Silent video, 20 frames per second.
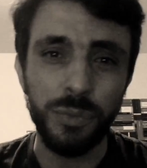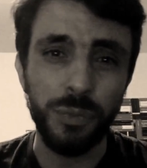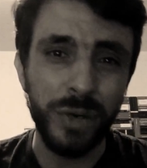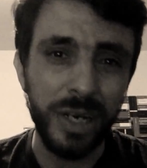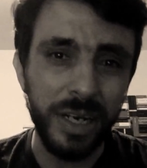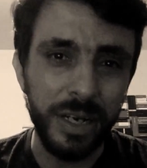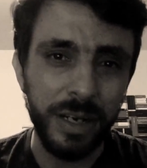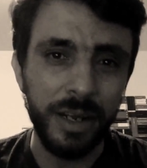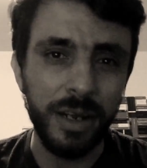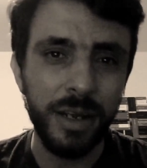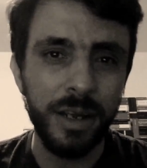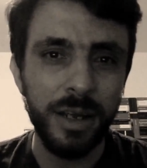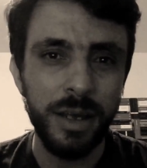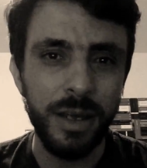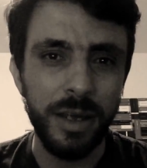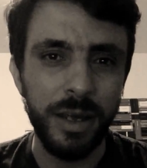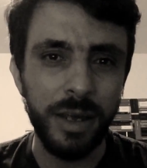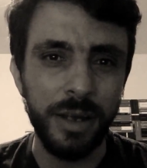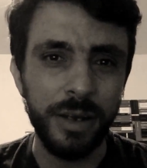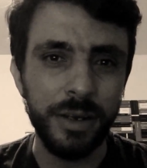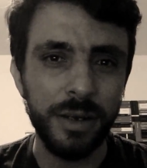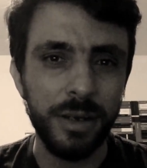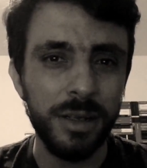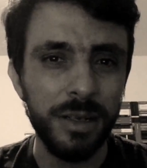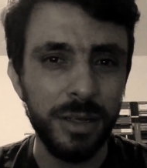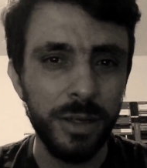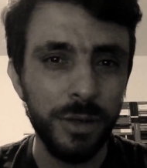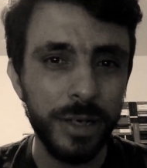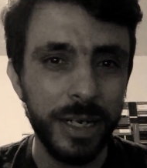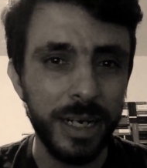reading and
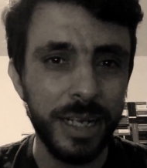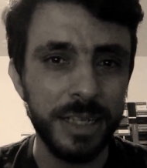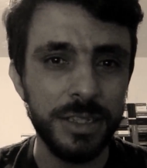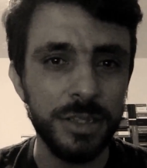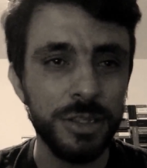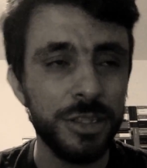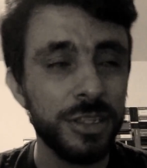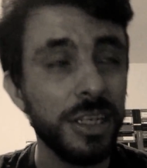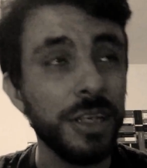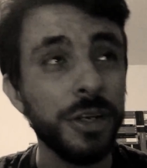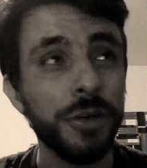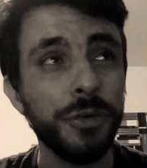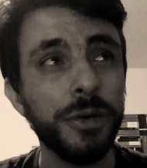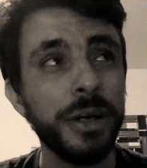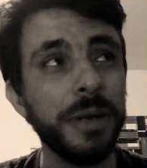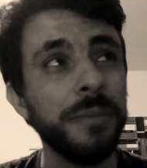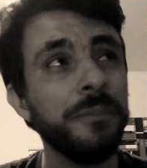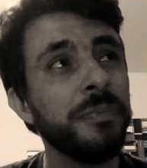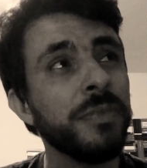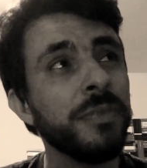looking at the scenery.